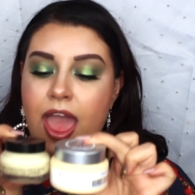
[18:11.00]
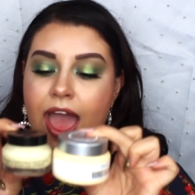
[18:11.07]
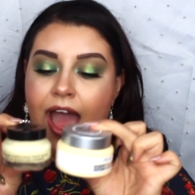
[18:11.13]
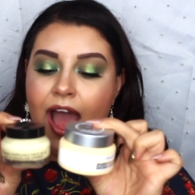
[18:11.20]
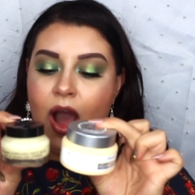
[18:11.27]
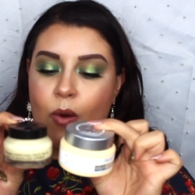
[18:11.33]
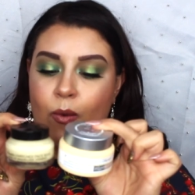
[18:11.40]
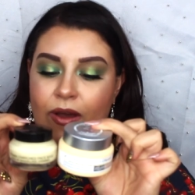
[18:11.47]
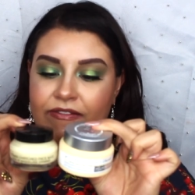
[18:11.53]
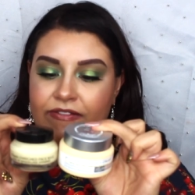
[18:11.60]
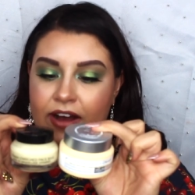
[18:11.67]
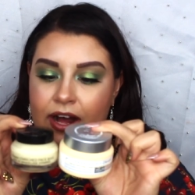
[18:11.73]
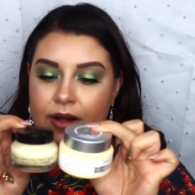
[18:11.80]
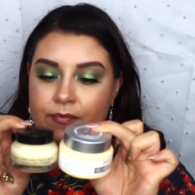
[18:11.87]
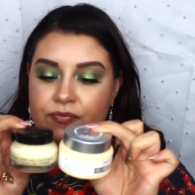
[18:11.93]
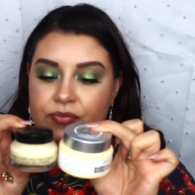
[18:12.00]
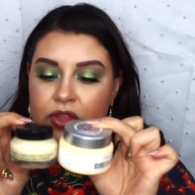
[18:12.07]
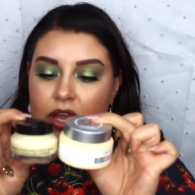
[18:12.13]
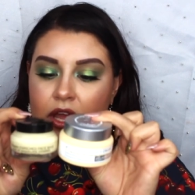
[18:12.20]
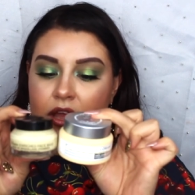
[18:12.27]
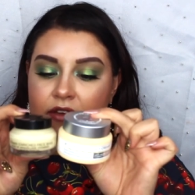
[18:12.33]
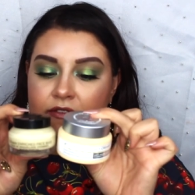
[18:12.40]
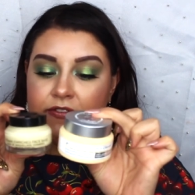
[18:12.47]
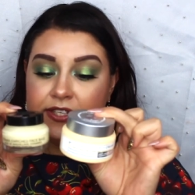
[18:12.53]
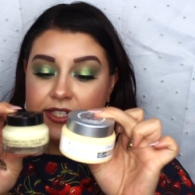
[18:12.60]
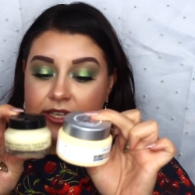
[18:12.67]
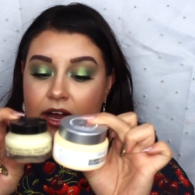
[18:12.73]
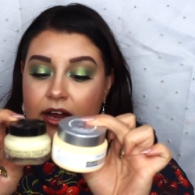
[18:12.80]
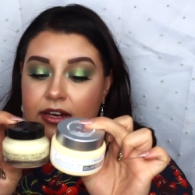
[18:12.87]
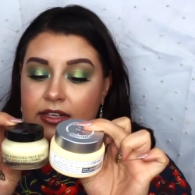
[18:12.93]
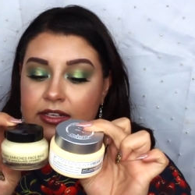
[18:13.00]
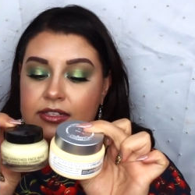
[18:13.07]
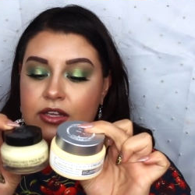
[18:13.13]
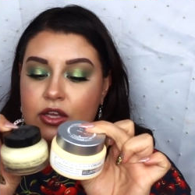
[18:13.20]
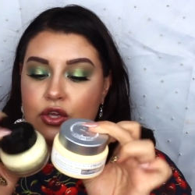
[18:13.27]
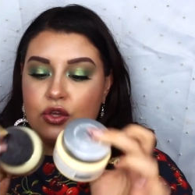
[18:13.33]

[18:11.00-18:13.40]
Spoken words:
However, for starters,